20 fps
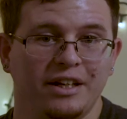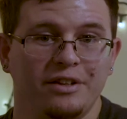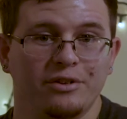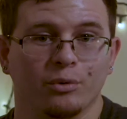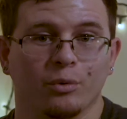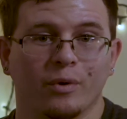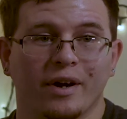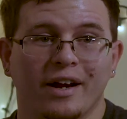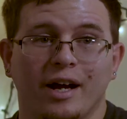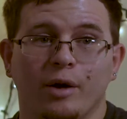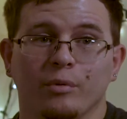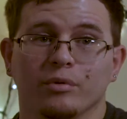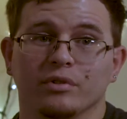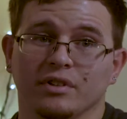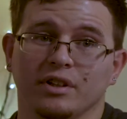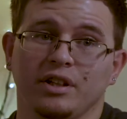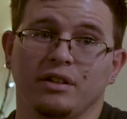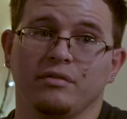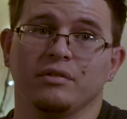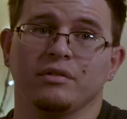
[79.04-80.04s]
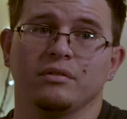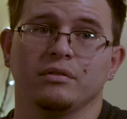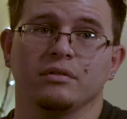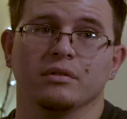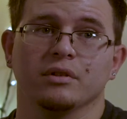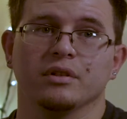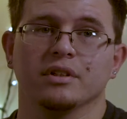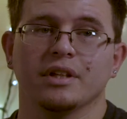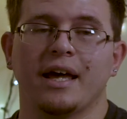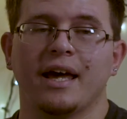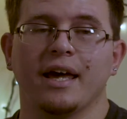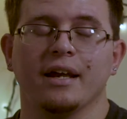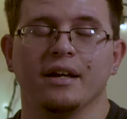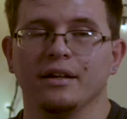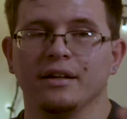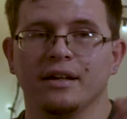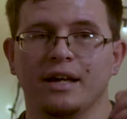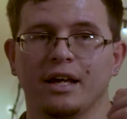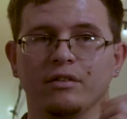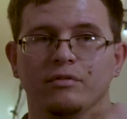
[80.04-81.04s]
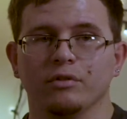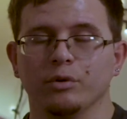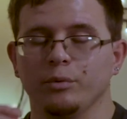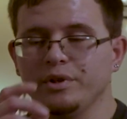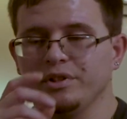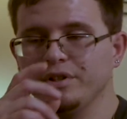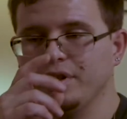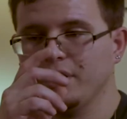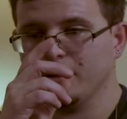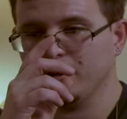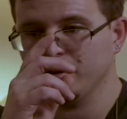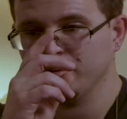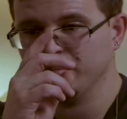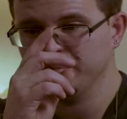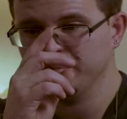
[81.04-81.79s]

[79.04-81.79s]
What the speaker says: either way I was leaving because I had to get out of Louisiana.